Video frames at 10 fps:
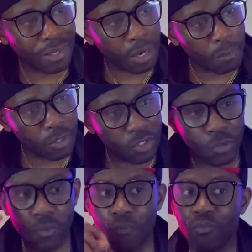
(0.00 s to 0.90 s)
number
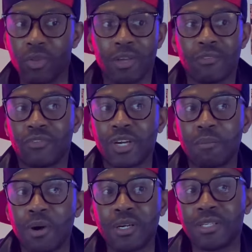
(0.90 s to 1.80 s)
two, Frank
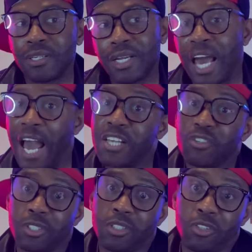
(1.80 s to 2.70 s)
Martin,
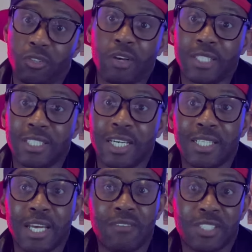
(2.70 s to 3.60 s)
as Gervonta Tank
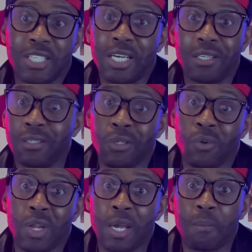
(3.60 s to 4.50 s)
Davis said, you
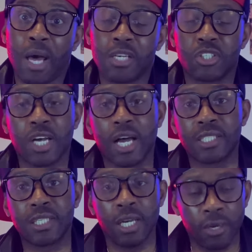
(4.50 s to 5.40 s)
don't like body
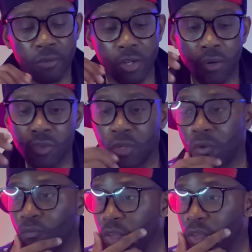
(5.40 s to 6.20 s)
shots. You know, you don't